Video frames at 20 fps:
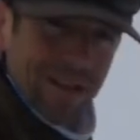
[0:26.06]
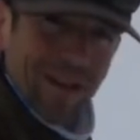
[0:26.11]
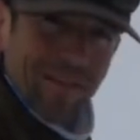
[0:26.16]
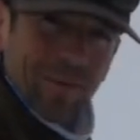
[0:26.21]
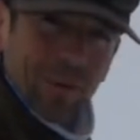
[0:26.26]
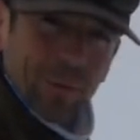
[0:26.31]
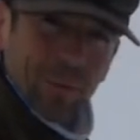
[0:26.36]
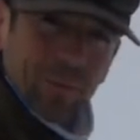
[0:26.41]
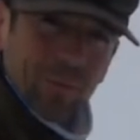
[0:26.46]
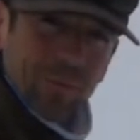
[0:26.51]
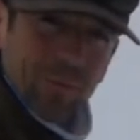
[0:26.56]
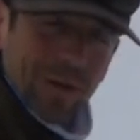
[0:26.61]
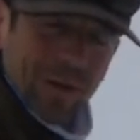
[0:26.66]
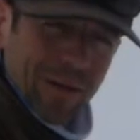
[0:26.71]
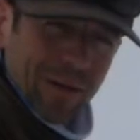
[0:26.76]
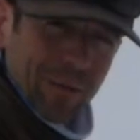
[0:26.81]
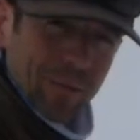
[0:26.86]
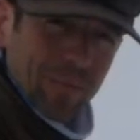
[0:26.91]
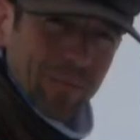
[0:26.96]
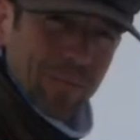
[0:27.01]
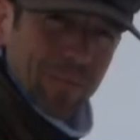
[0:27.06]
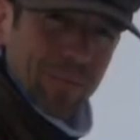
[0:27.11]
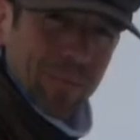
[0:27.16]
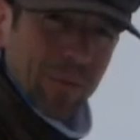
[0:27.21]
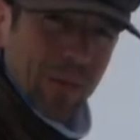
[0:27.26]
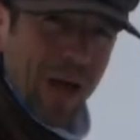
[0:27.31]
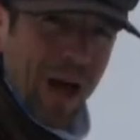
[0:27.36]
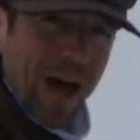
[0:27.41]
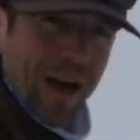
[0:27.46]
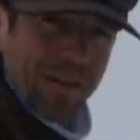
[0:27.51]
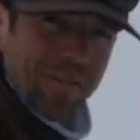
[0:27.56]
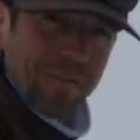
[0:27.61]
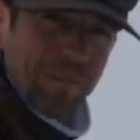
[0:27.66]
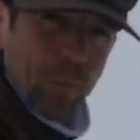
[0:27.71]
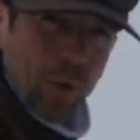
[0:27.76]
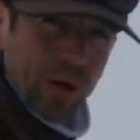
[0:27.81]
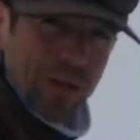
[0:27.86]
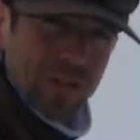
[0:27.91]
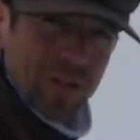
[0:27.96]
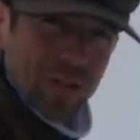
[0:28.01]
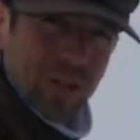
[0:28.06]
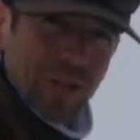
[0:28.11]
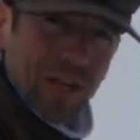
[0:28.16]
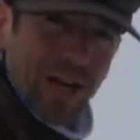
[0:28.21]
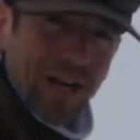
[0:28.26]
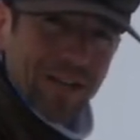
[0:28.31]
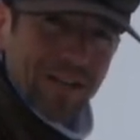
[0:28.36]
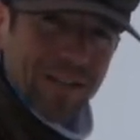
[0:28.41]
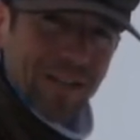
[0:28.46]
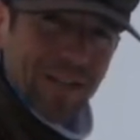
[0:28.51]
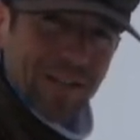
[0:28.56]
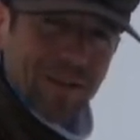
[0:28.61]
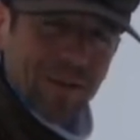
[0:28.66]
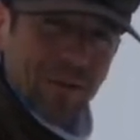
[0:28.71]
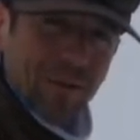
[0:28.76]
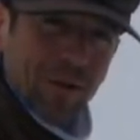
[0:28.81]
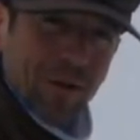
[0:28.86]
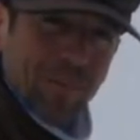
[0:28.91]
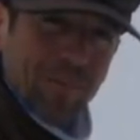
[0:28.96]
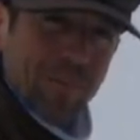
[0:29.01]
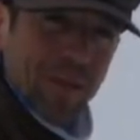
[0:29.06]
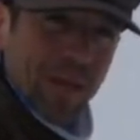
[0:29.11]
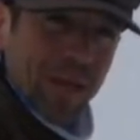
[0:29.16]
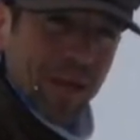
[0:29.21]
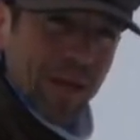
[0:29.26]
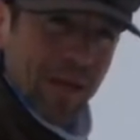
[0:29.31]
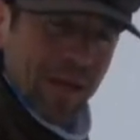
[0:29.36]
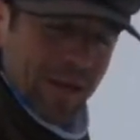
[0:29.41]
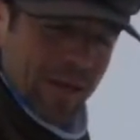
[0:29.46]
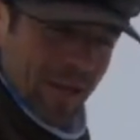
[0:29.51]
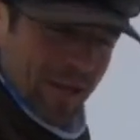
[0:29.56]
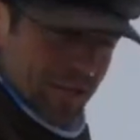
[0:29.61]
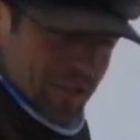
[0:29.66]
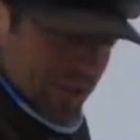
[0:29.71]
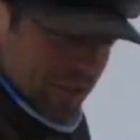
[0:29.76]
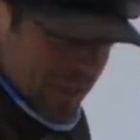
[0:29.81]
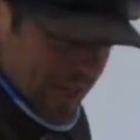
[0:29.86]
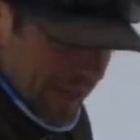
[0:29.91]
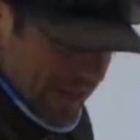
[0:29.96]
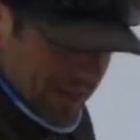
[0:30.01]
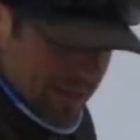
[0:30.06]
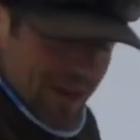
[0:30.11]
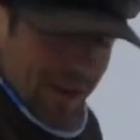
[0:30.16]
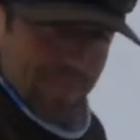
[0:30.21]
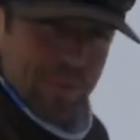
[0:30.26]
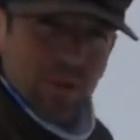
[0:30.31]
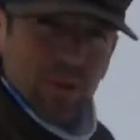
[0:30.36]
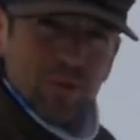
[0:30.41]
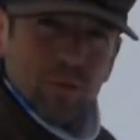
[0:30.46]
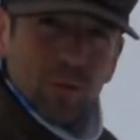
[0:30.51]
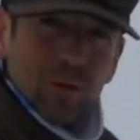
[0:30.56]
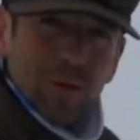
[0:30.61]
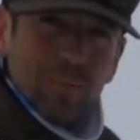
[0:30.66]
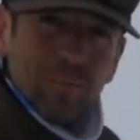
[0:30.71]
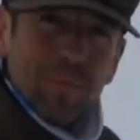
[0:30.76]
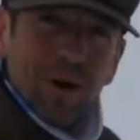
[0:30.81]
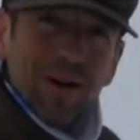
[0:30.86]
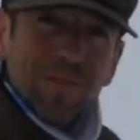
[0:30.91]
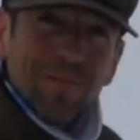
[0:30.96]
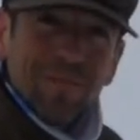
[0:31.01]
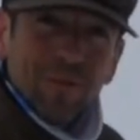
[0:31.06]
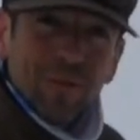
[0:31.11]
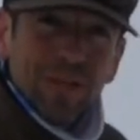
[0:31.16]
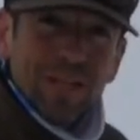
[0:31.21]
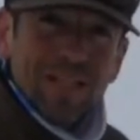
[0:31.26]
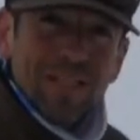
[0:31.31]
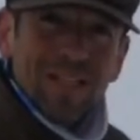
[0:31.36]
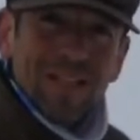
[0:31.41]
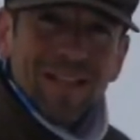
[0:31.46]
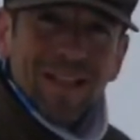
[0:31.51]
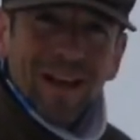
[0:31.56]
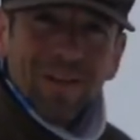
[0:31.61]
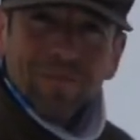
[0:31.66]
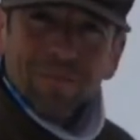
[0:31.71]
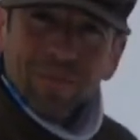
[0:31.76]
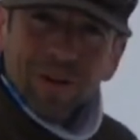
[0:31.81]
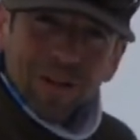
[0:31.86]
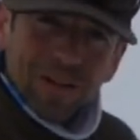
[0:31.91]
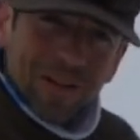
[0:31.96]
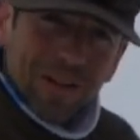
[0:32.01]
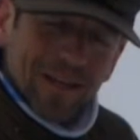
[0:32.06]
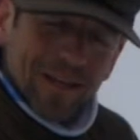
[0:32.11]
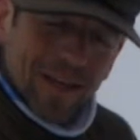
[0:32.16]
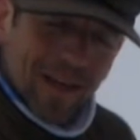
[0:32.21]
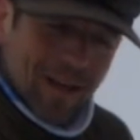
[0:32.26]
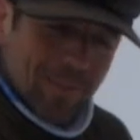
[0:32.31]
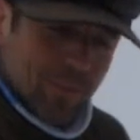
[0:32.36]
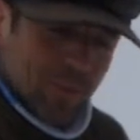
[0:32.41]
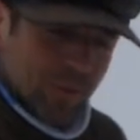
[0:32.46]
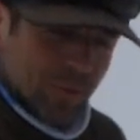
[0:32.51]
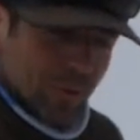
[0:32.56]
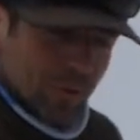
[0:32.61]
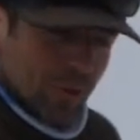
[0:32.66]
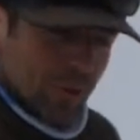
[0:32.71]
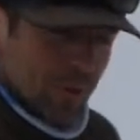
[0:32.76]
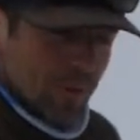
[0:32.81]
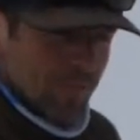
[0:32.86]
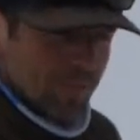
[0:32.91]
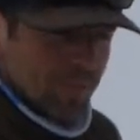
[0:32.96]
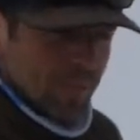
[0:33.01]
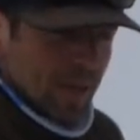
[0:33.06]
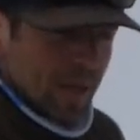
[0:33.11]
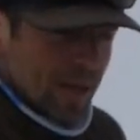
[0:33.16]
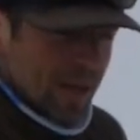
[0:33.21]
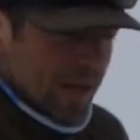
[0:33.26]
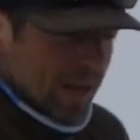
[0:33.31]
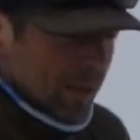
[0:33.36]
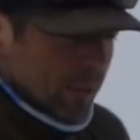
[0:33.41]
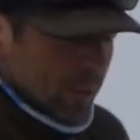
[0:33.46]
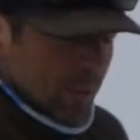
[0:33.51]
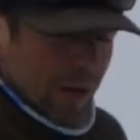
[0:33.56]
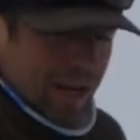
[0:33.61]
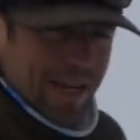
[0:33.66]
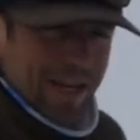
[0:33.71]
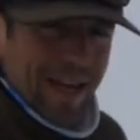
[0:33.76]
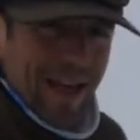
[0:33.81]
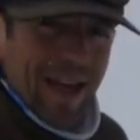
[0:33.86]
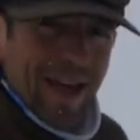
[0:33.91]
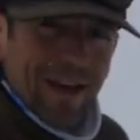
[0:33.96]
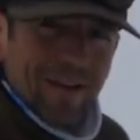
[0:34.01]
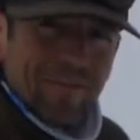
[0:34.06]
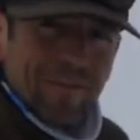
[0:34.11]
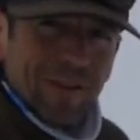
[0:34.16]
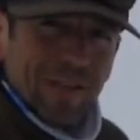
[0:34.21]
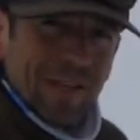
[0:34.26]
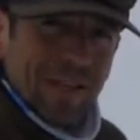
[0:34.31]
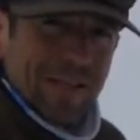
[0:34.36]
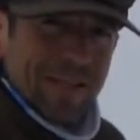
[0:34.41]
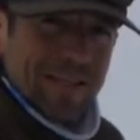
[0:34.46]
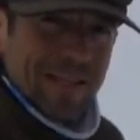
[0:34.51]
have a, a lot of moisture content to them. Yesterday the temperatures were above freezing, that front that came through. Rained heavily in